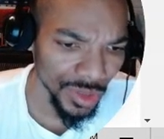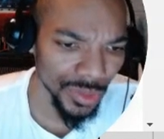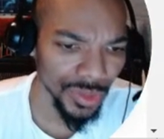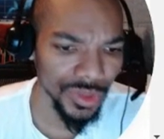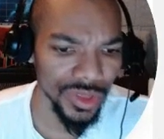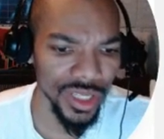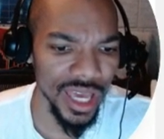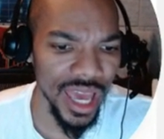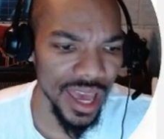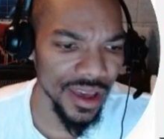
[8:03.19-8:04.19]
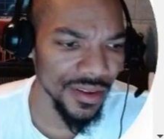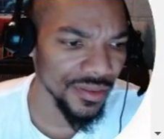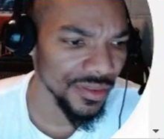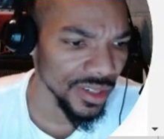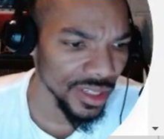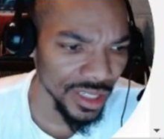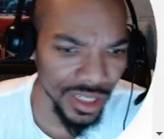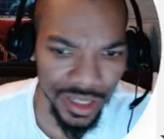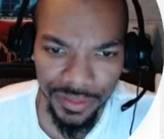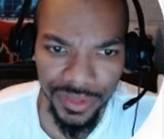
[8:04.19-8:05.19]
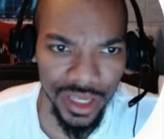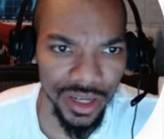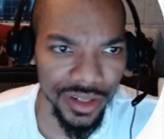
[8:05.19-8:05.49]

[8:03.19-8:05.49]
what they have up there.